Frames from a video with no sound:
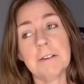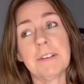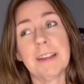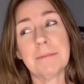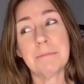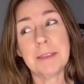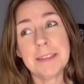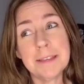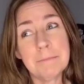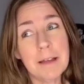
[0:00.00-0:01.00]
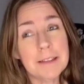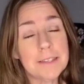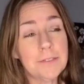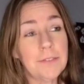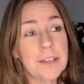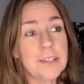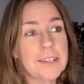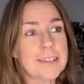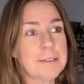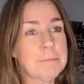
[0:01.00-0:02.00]
Now I've got a big box of
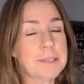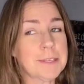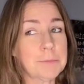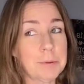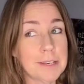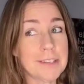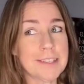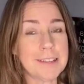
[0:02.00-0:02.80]
fidgets that Mrs. Bench